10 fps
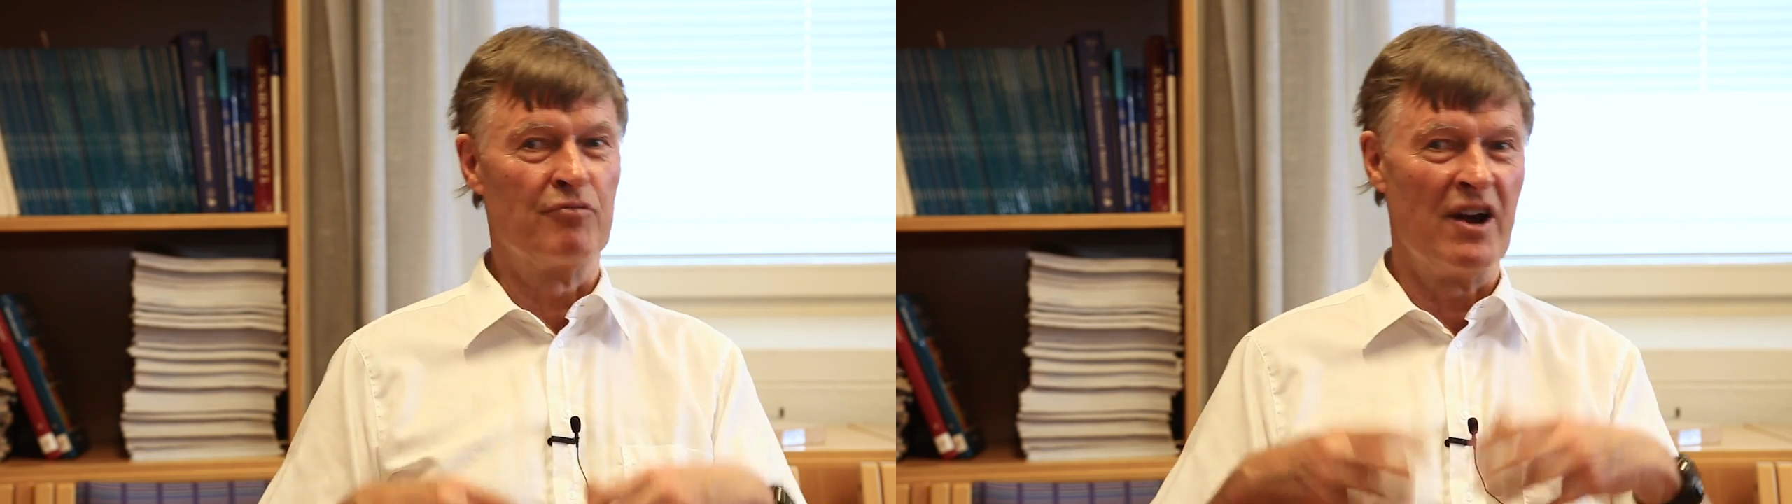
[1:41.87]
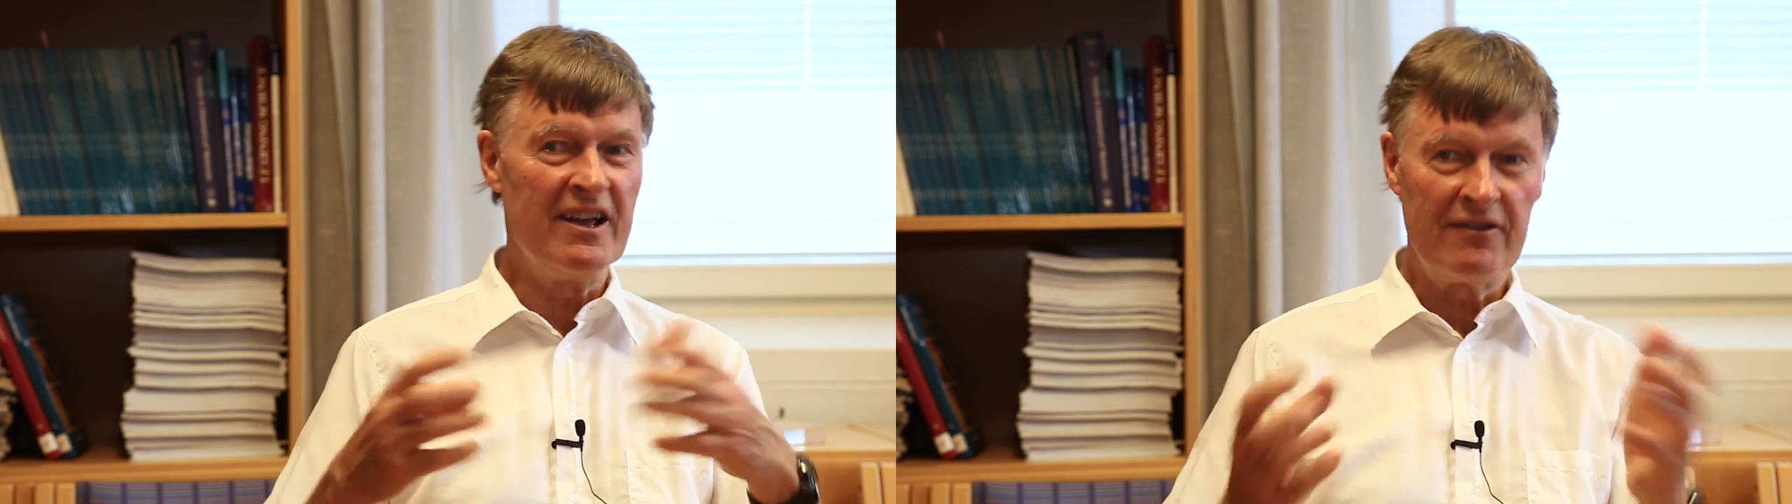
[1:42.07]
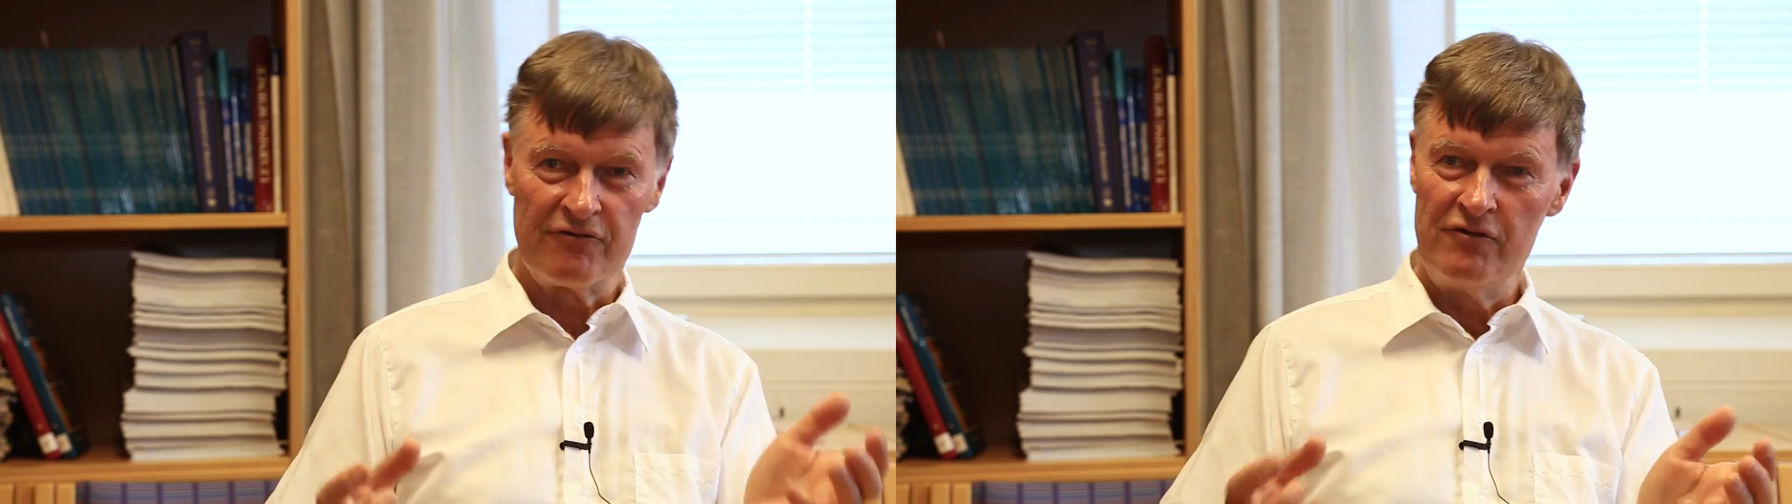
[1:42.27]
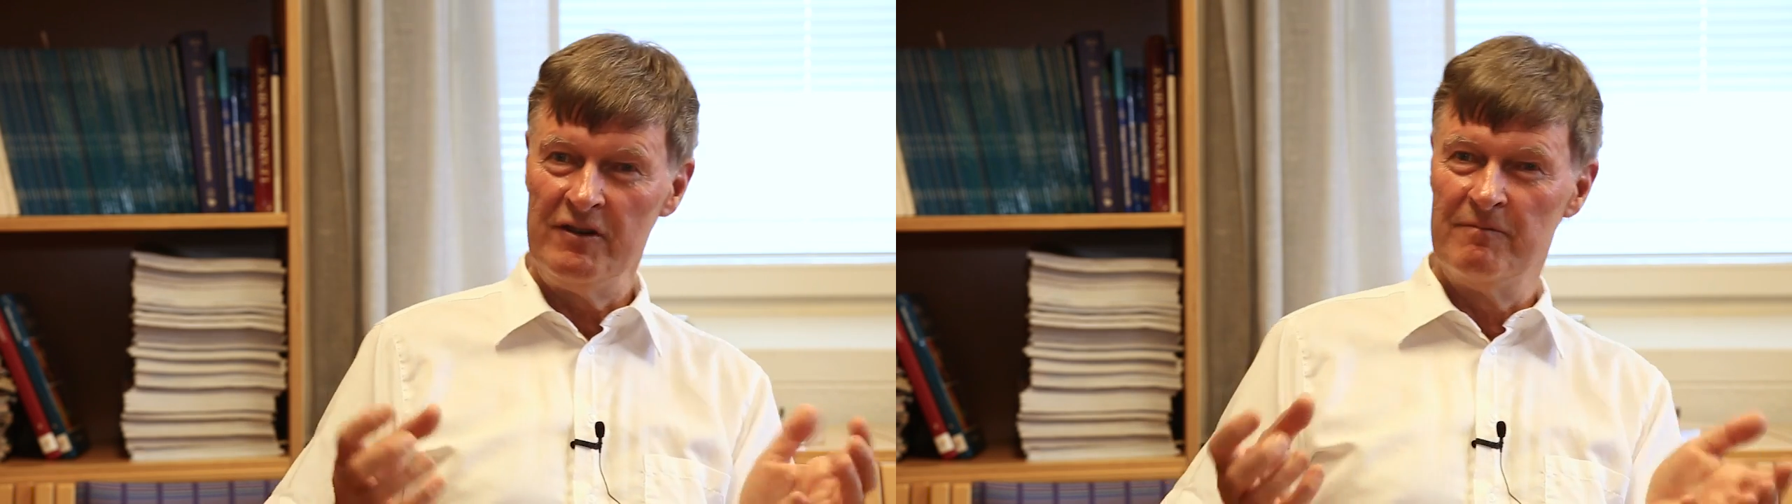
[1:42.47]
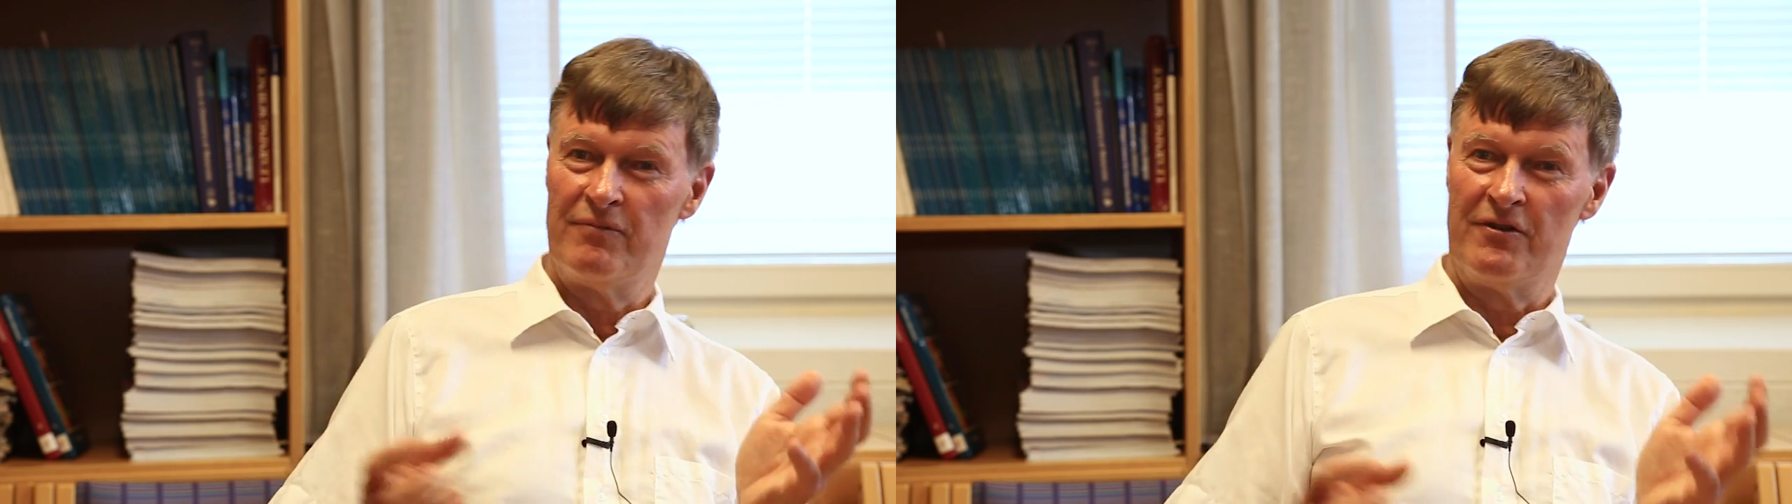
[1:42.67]

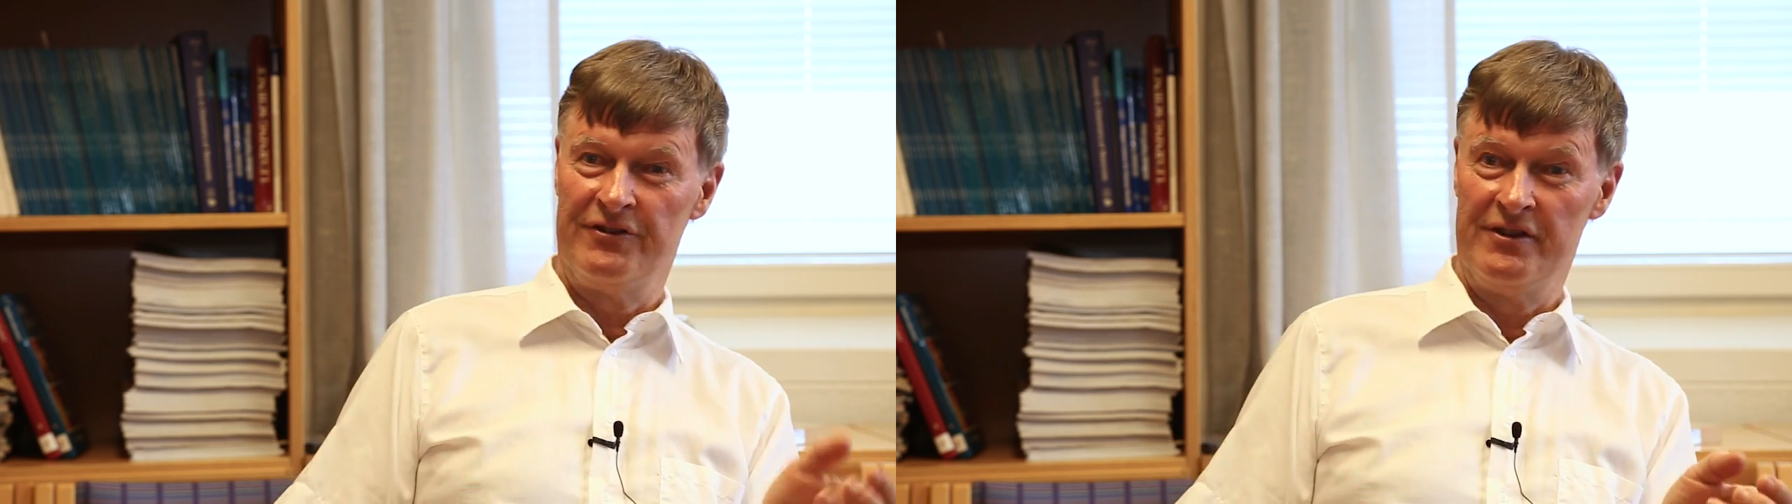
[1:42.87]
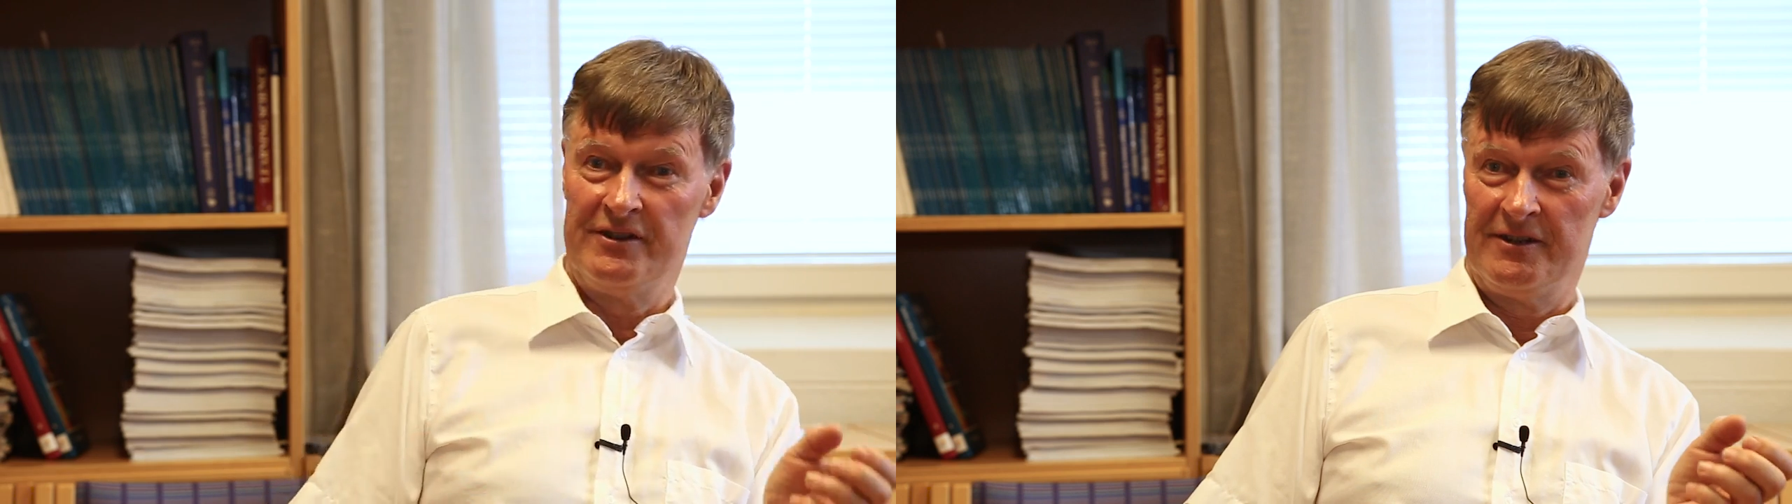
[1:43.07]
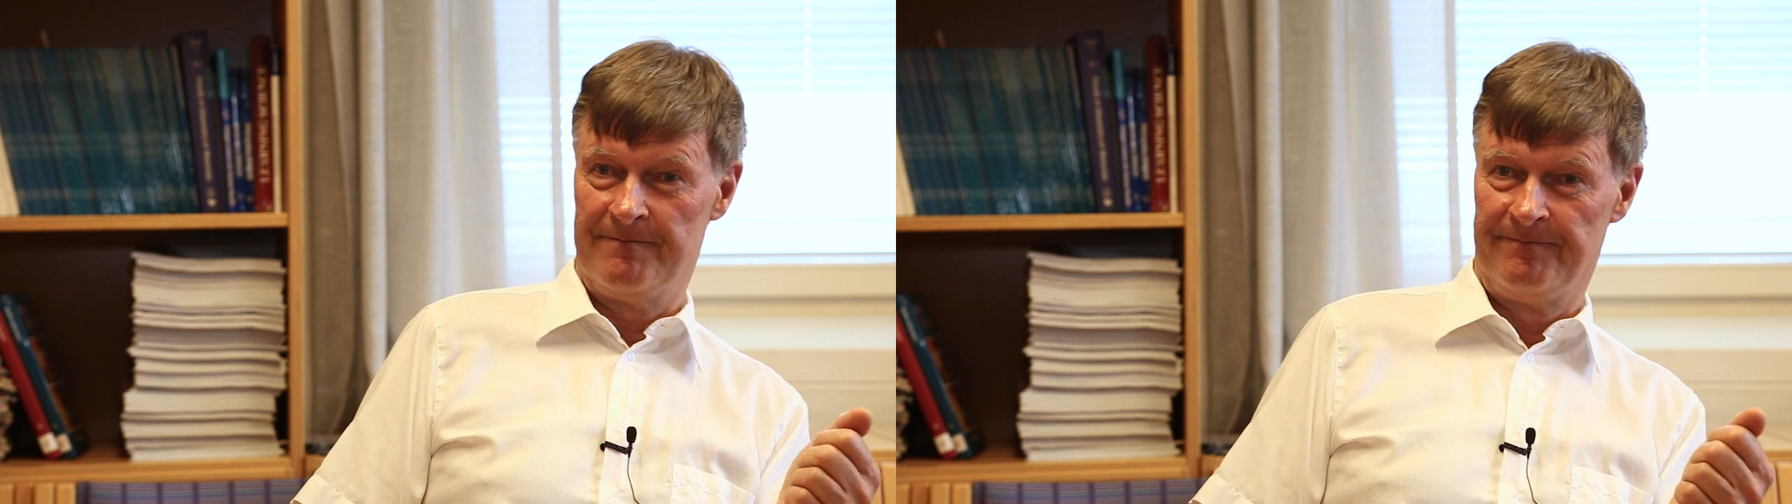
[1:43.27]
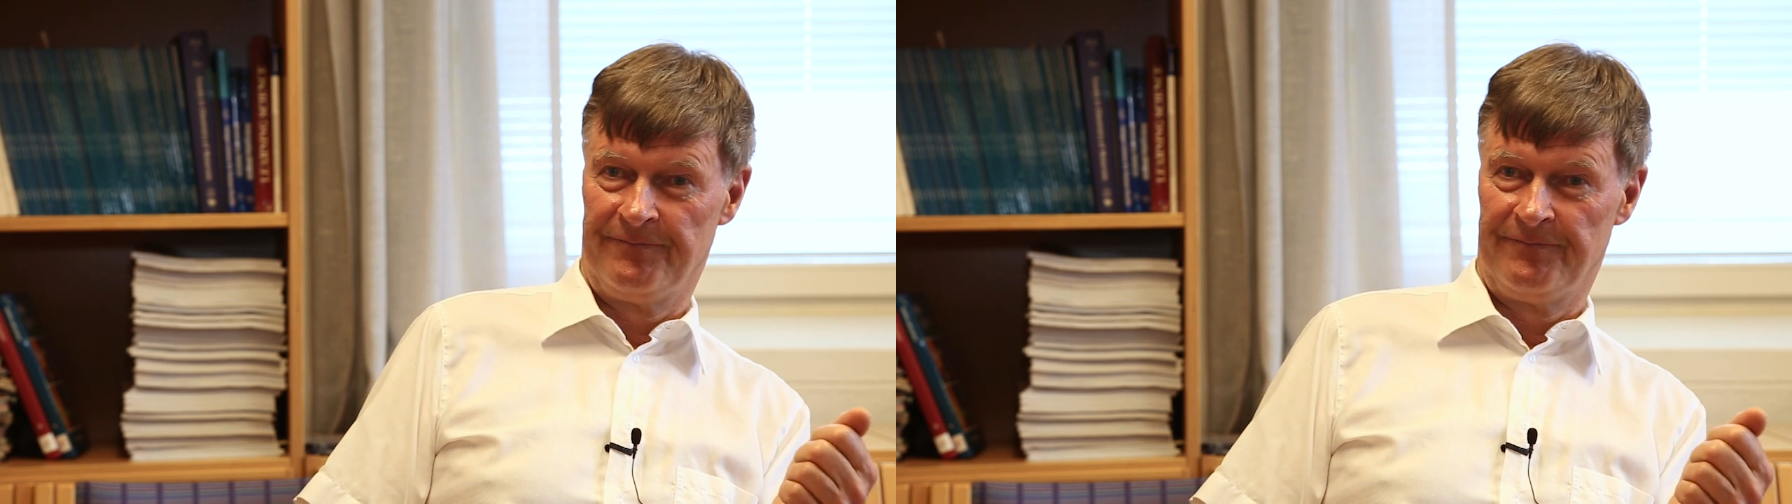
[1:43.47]
breakthrough importance.